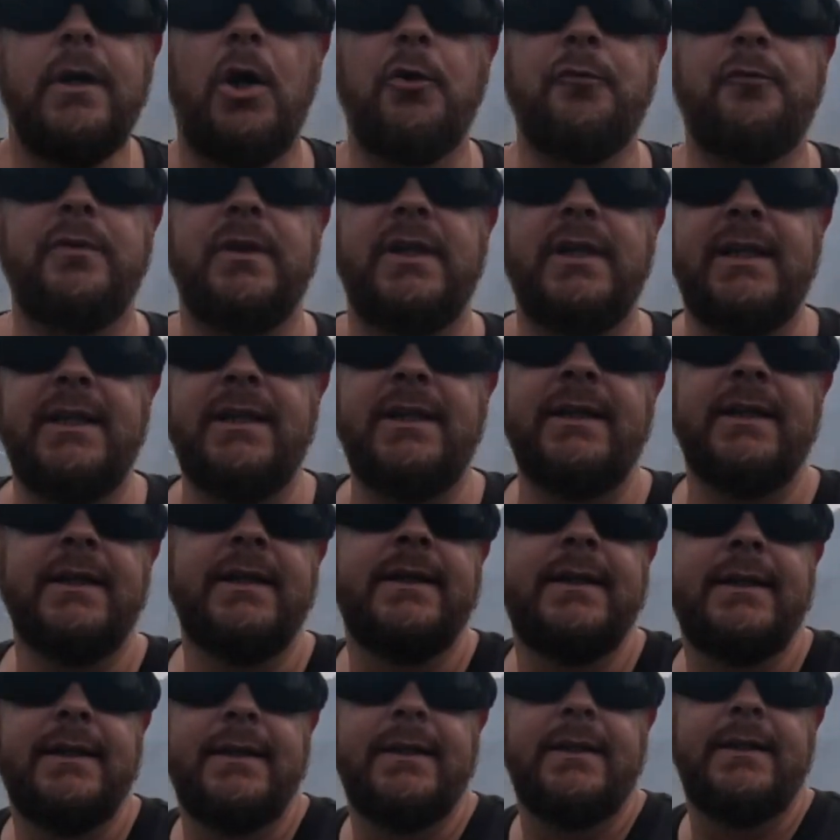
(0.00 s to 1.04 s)
hopefully
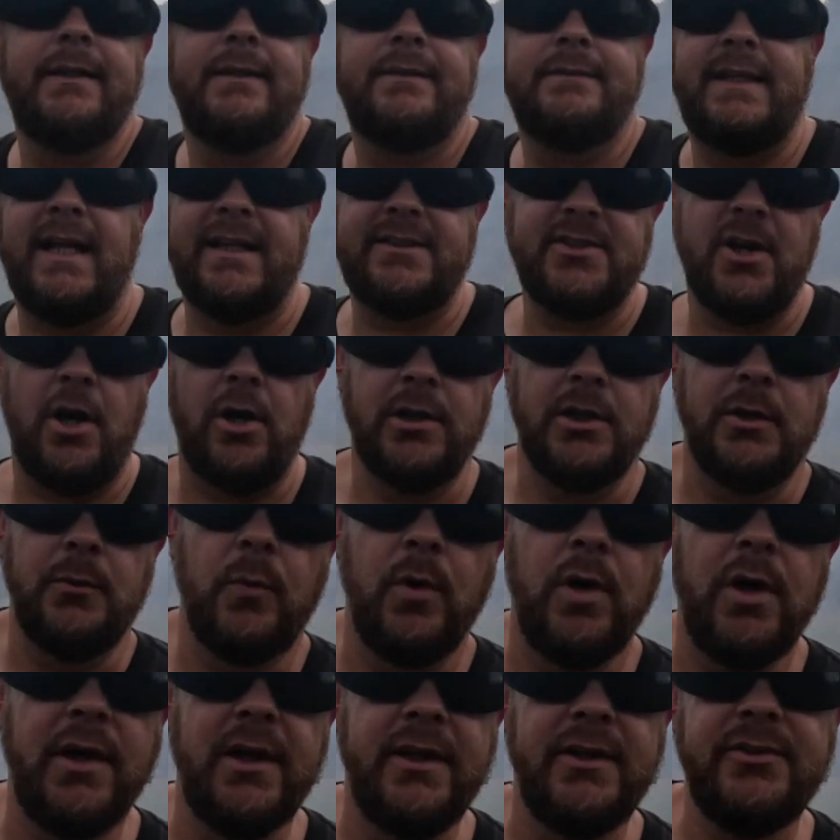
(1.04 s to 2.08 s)
that's all it
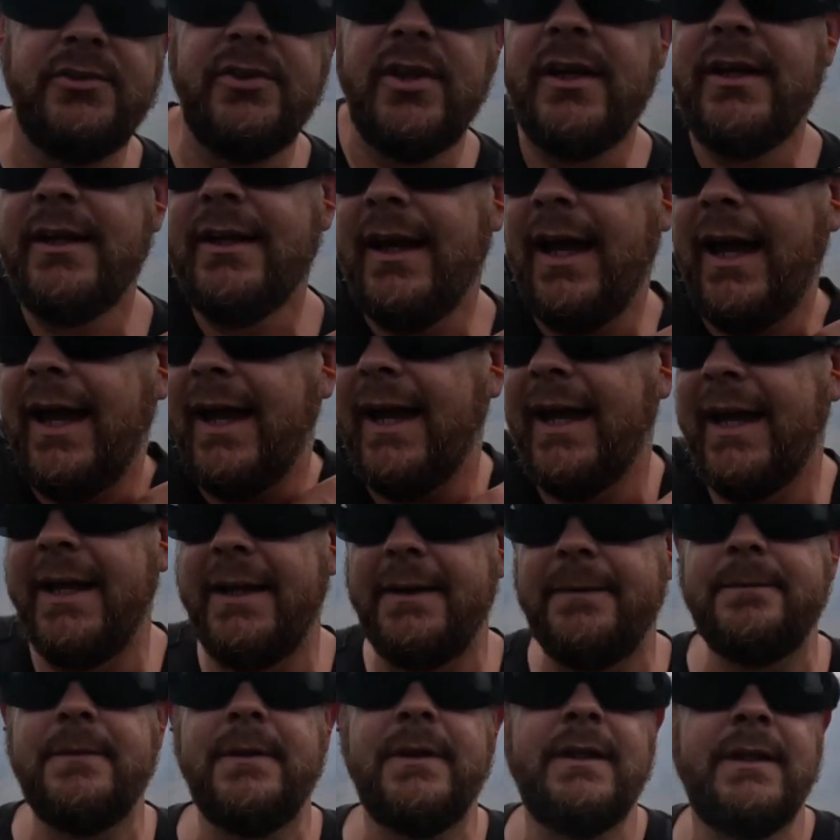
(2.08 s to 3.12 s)
was,
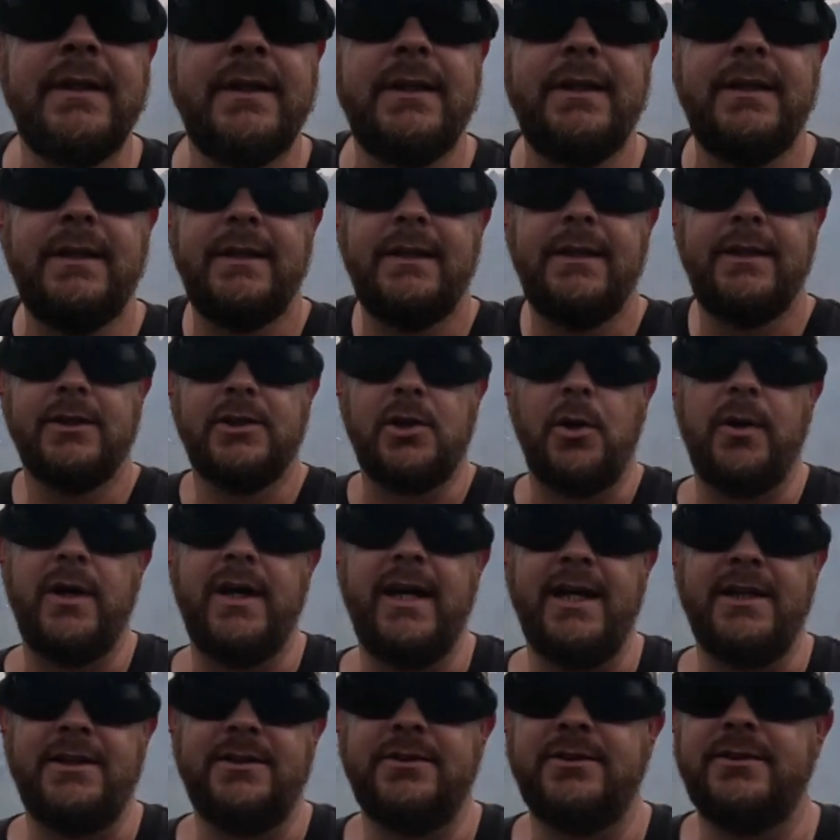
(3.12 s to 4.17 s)
and go
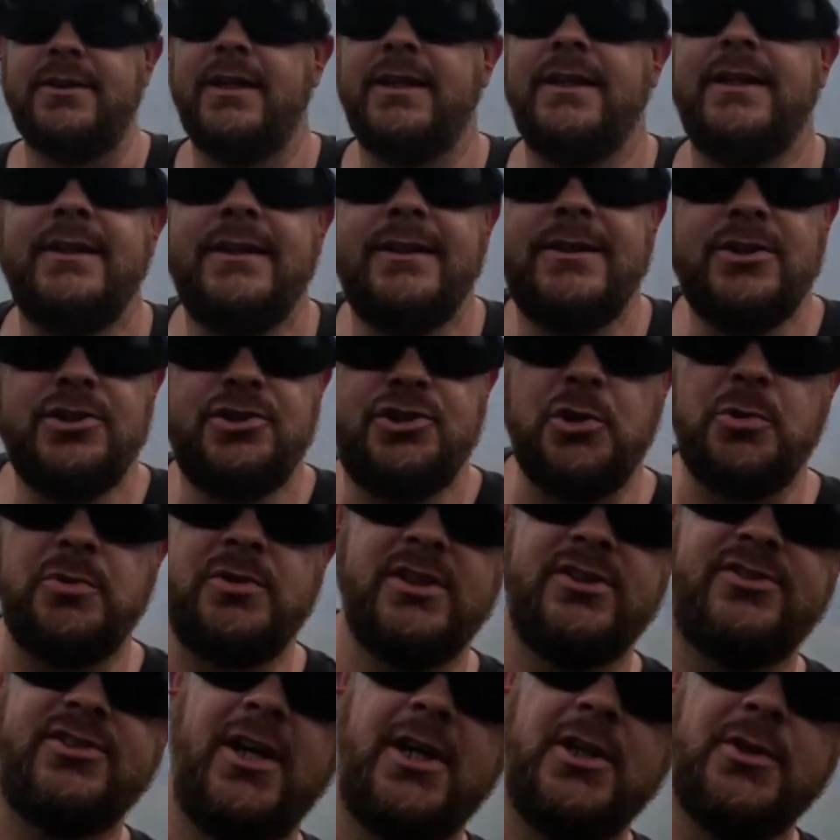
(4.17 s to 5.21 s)
ahead and
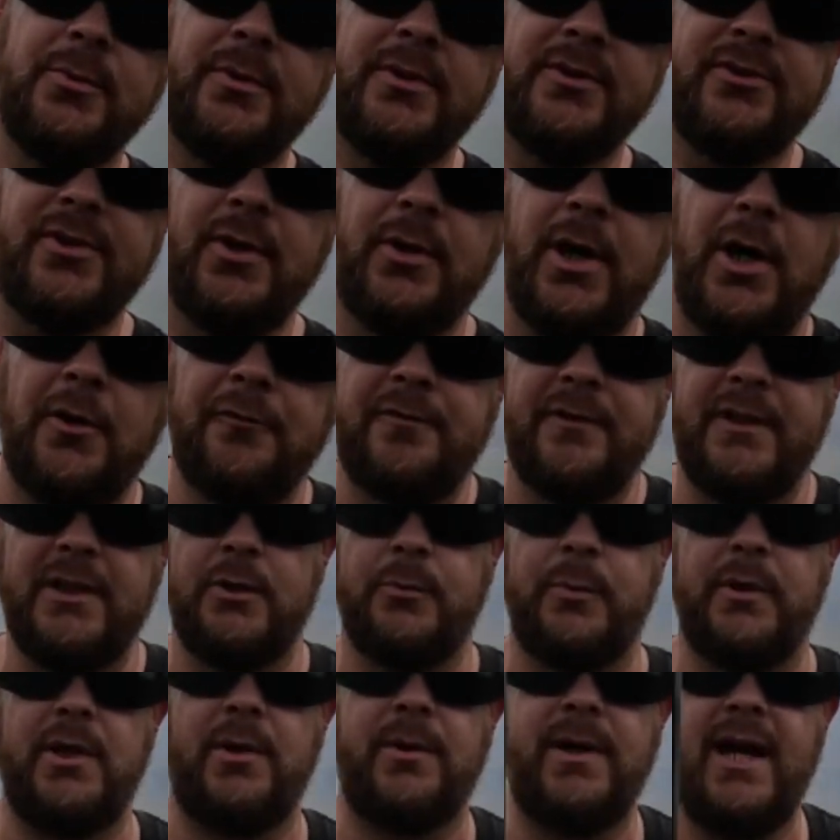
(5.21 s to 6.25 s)
shoot this other one. So
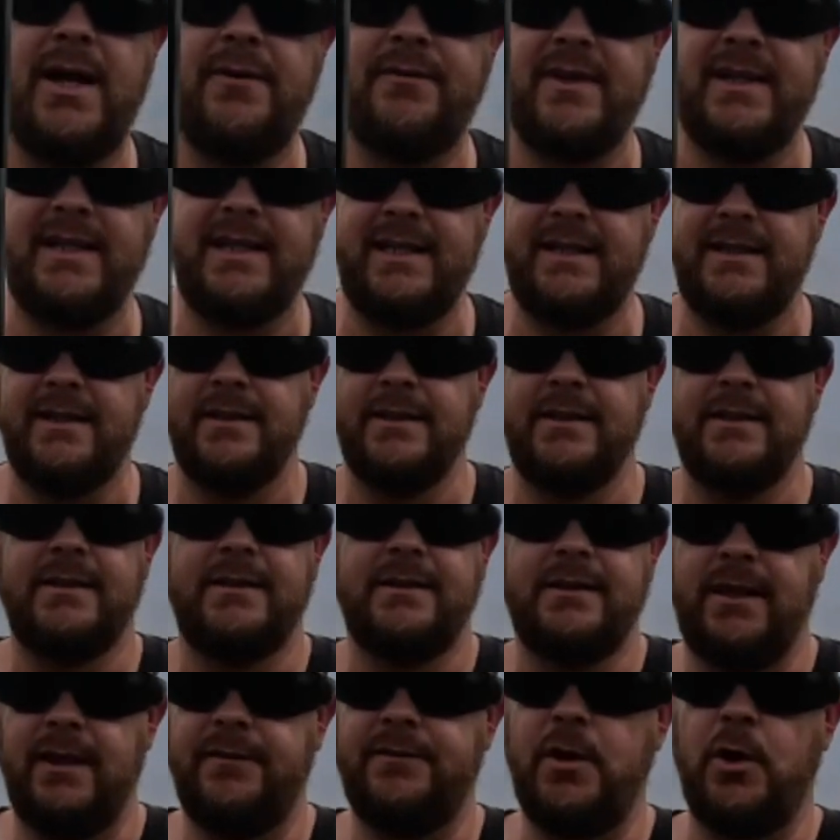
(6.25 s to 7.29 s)
hopefully we don't have any
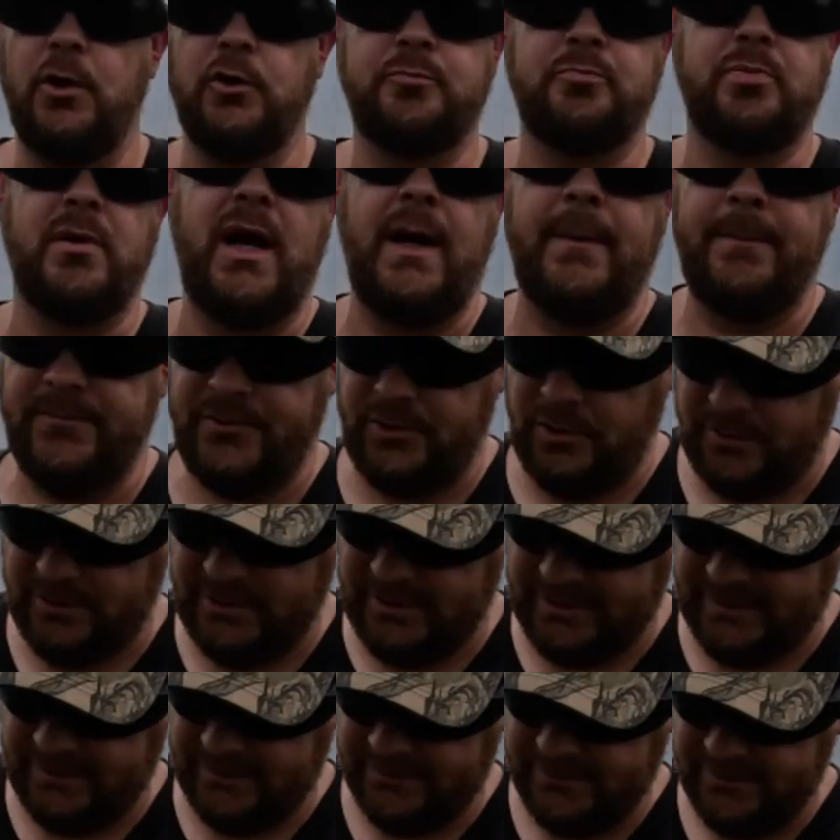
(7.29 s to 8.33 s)
of those problems
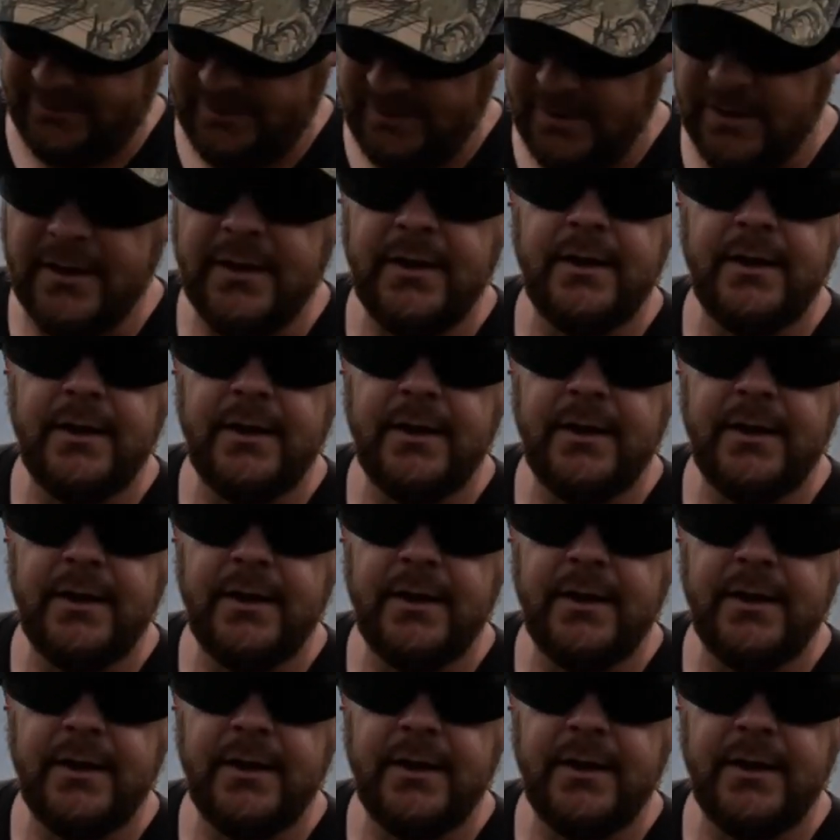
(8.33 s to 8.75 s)
on these.